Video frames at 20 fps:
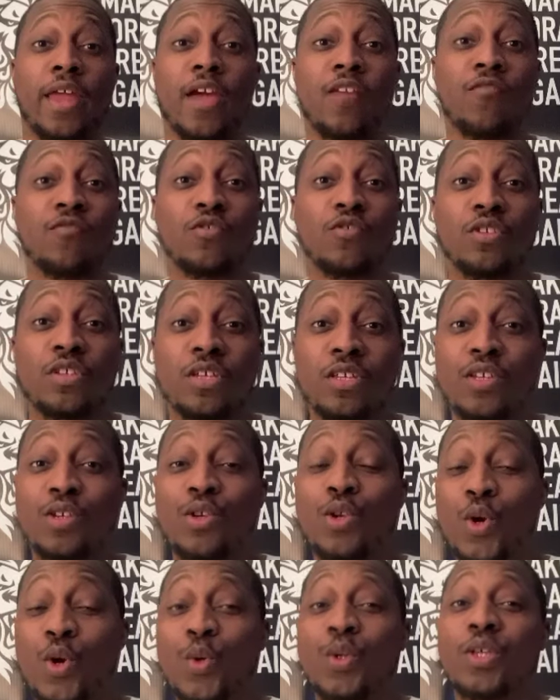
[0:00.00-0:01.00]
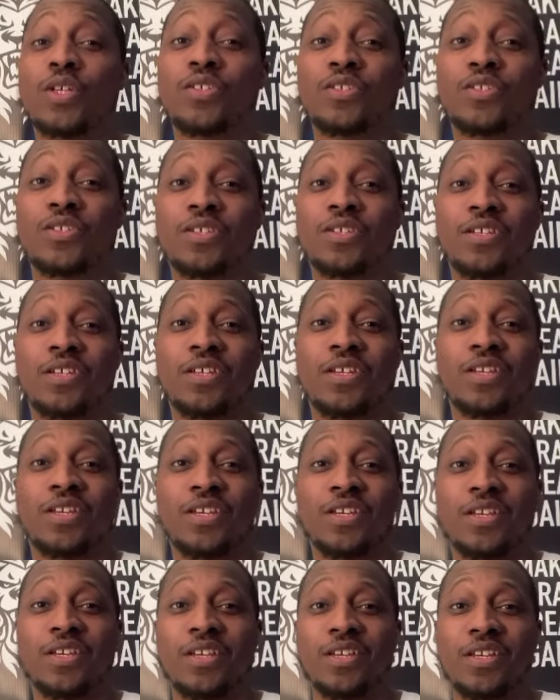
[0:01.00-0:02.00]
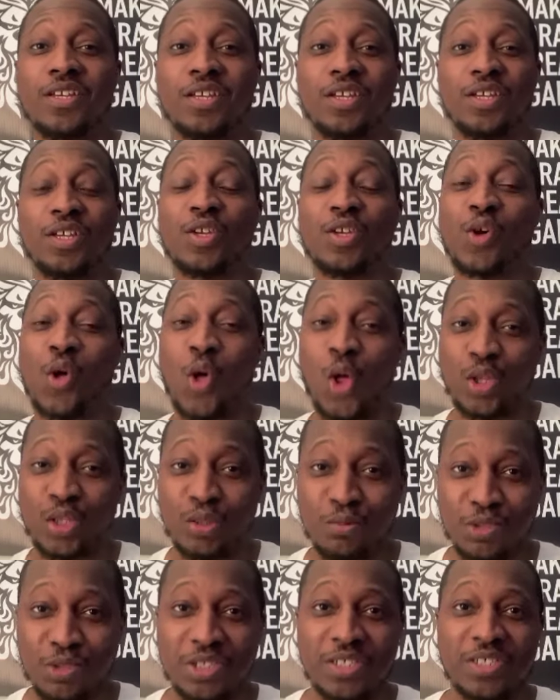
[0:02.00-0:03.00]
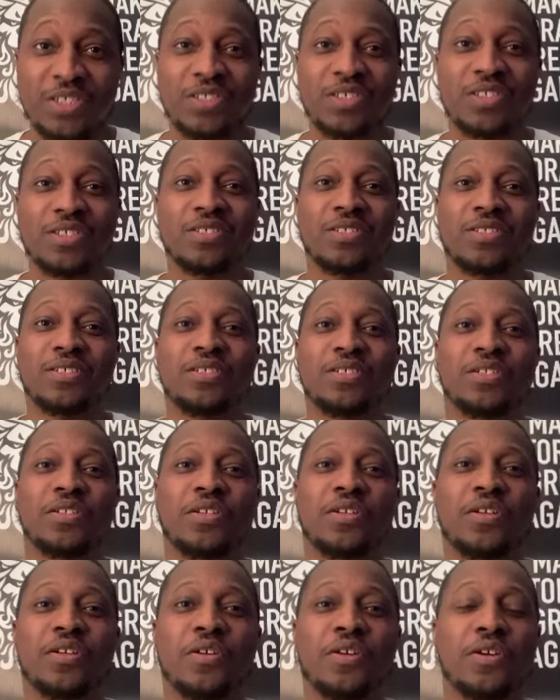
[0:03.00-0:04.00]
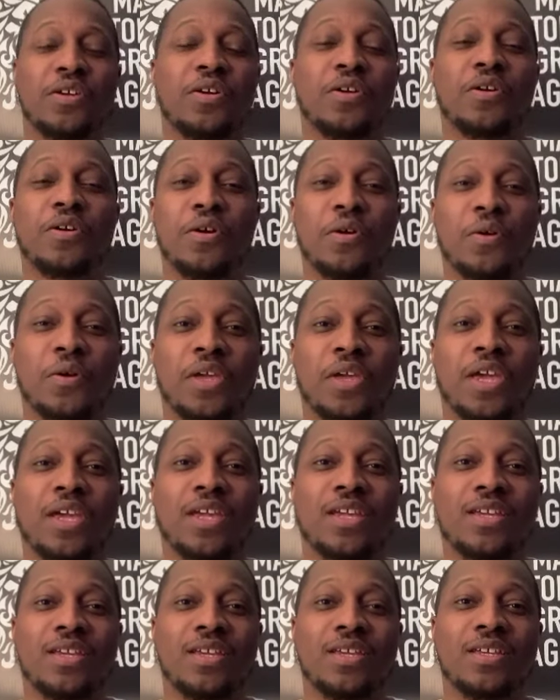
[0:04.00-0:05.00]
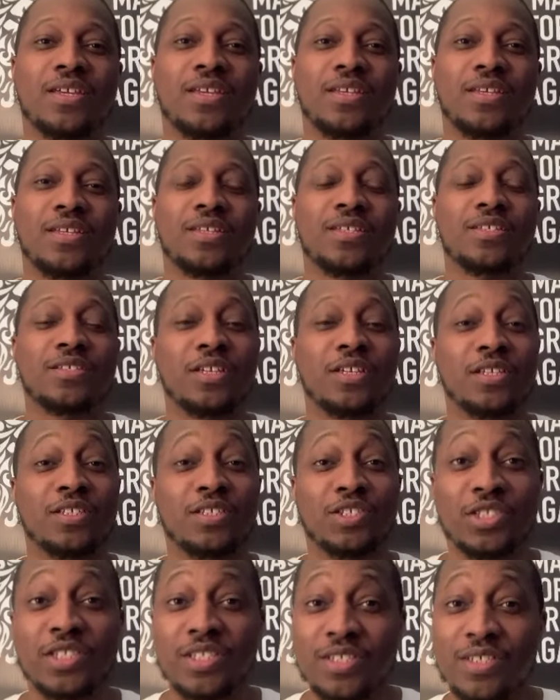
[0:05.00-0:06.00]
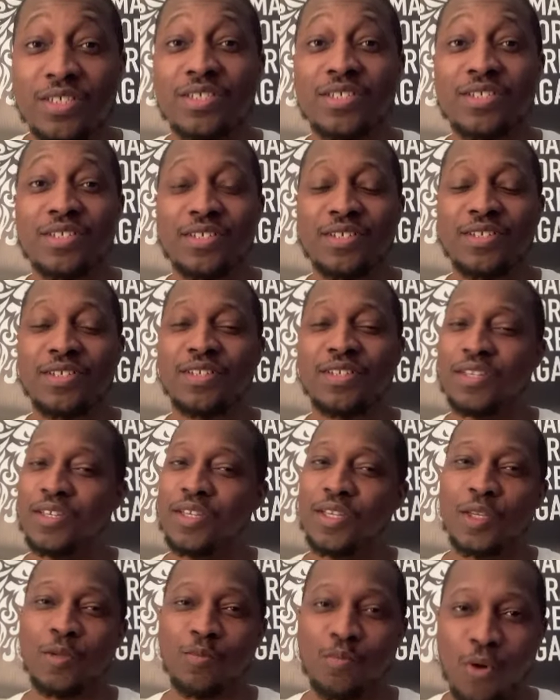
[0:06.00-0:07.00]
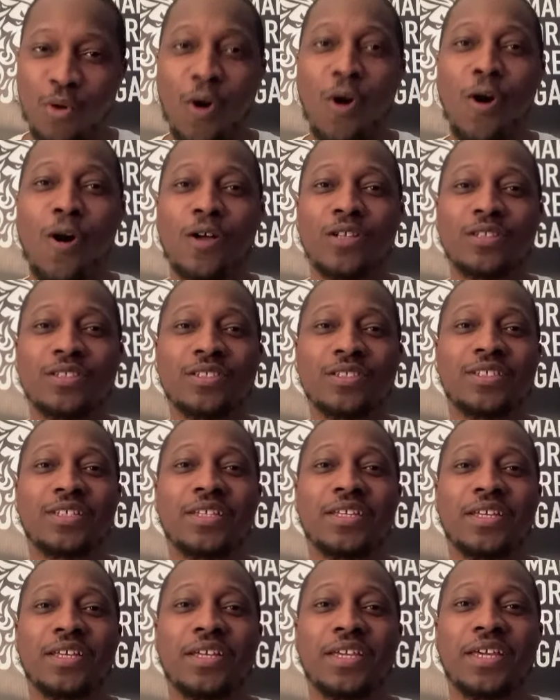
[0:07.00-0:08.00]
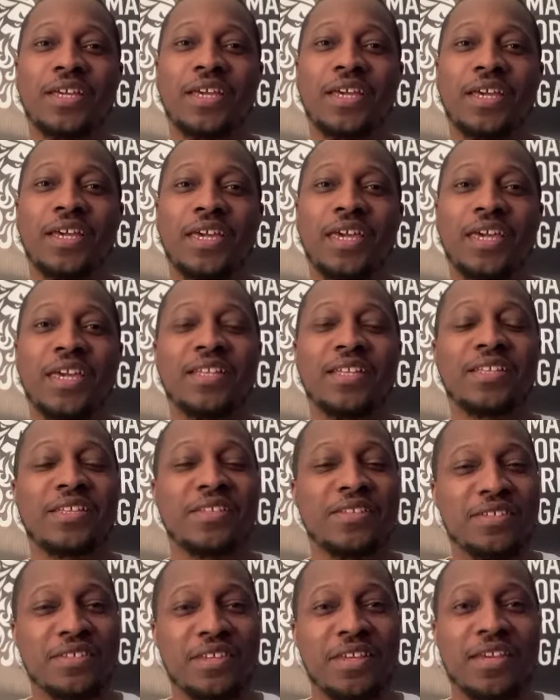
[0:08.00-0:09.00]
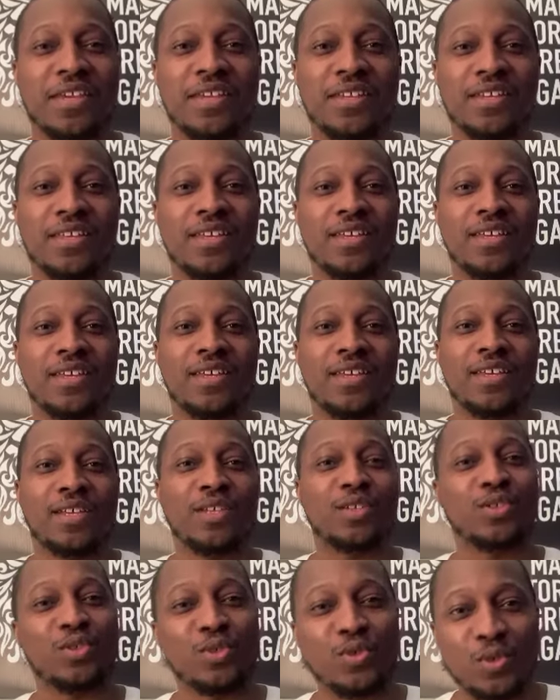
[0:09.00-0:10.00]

Now, if you didn't notice, he called them Jesus. Okay? He said, Jesus. He paused and then said, It's